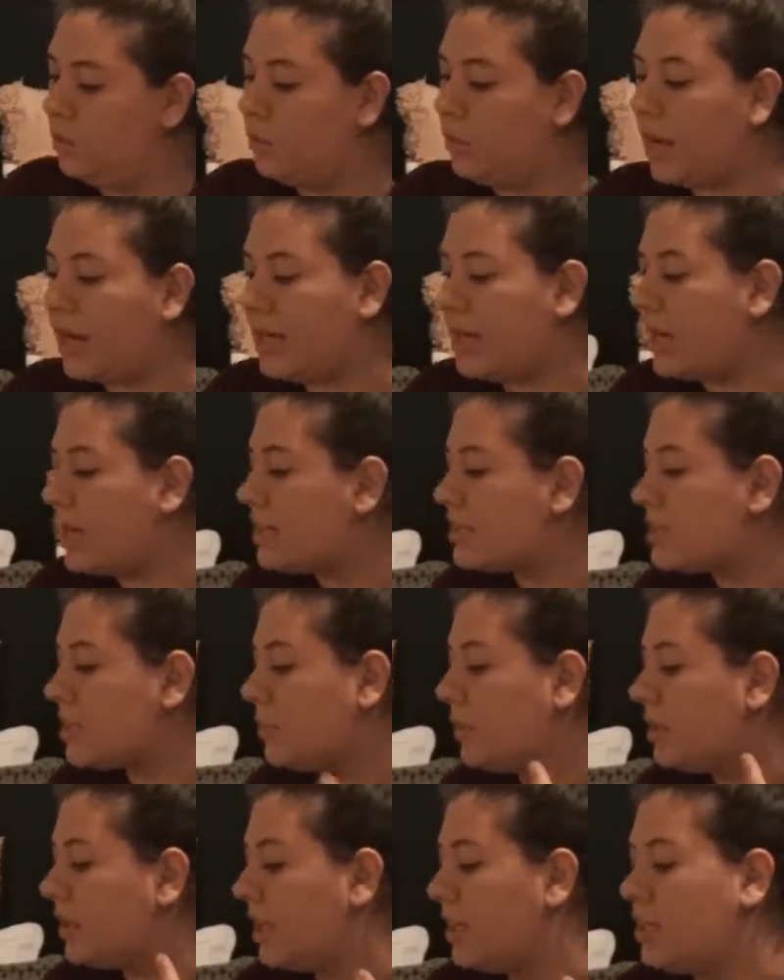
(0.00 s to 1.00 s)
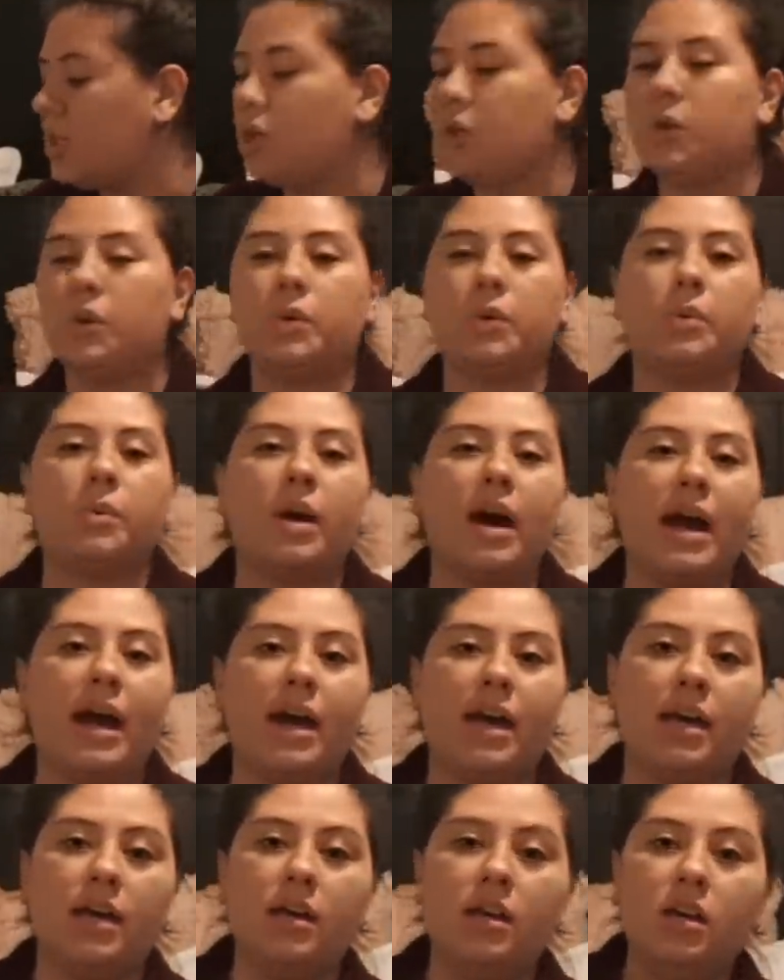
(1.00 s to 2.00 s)
why can't someone like you?
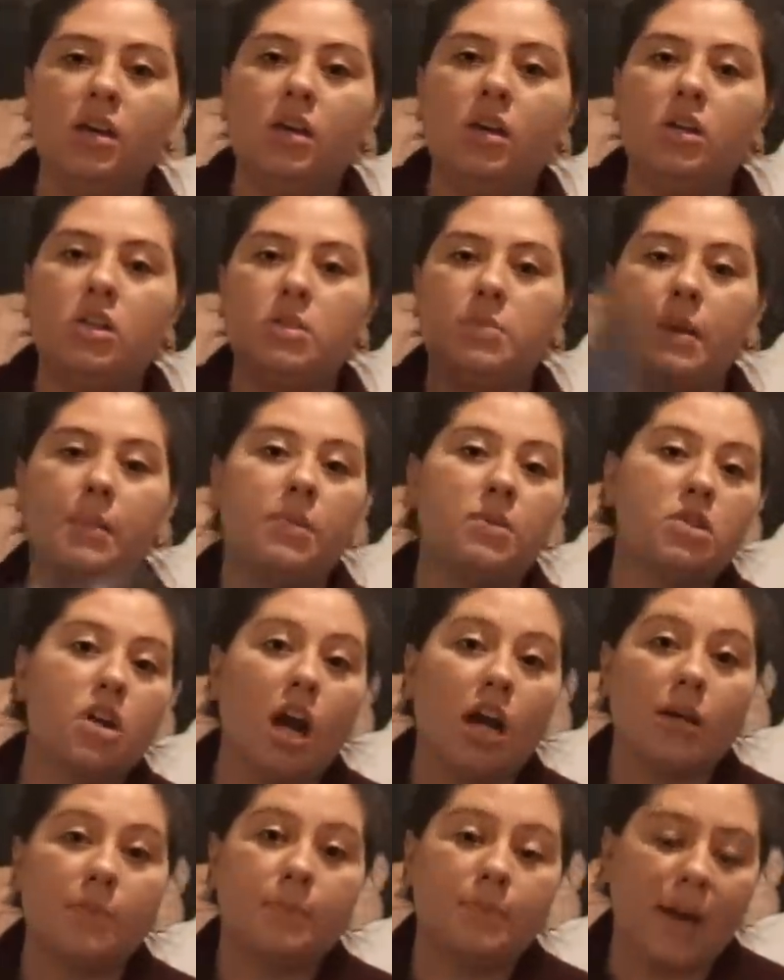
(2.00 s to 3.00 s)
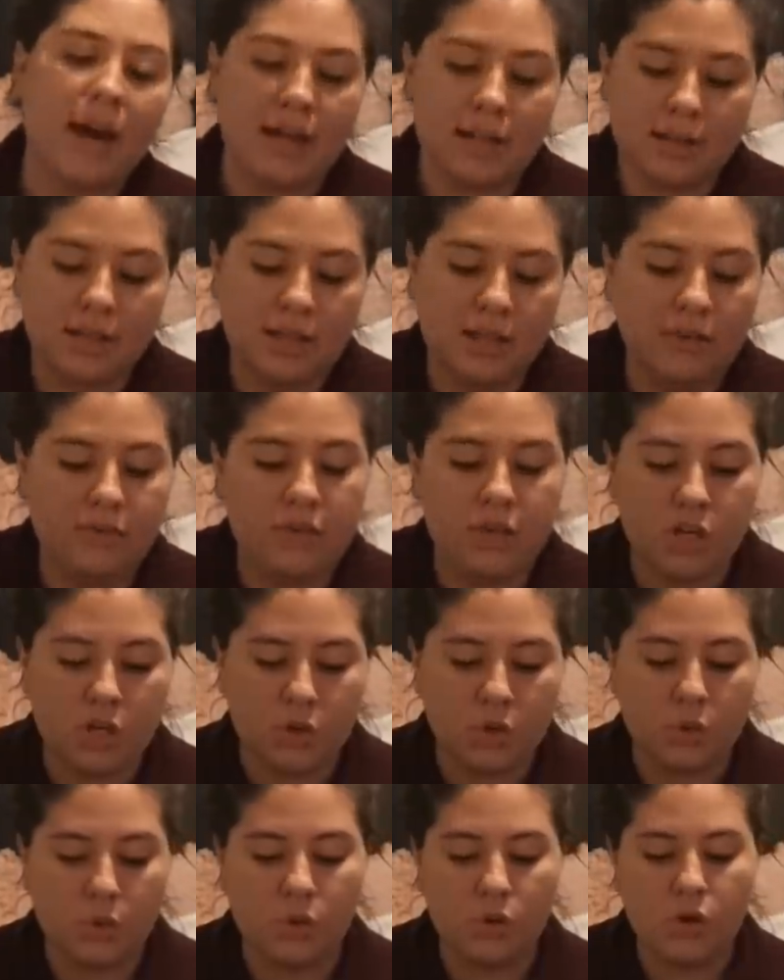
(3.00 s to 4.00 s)
Why do people talk badly of
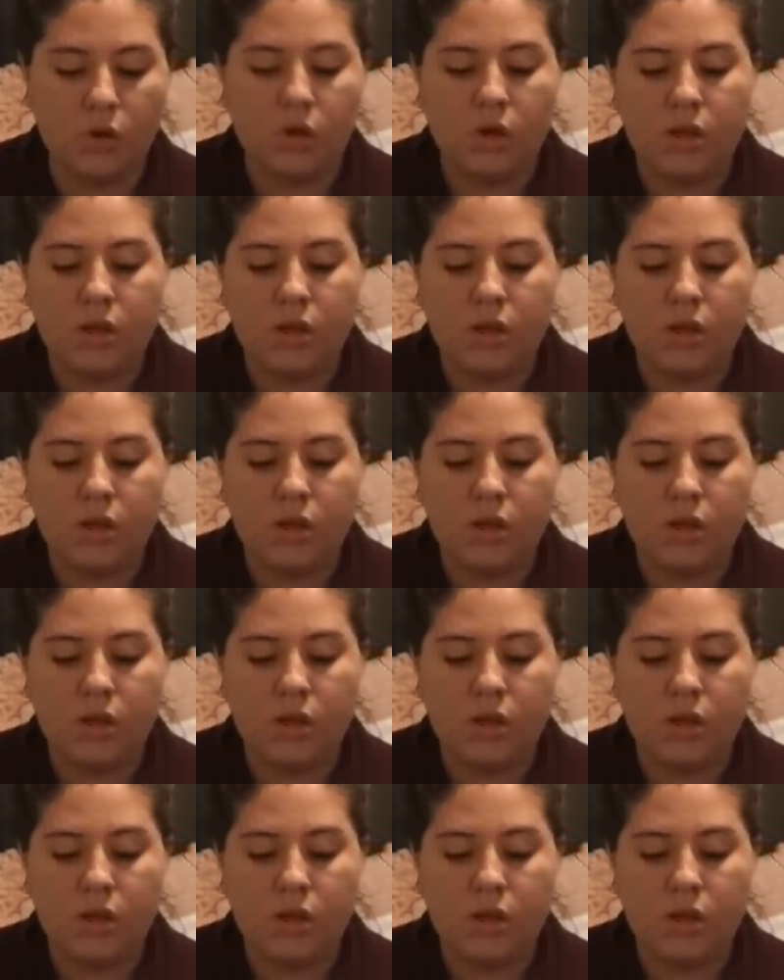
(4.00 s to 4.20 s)
you?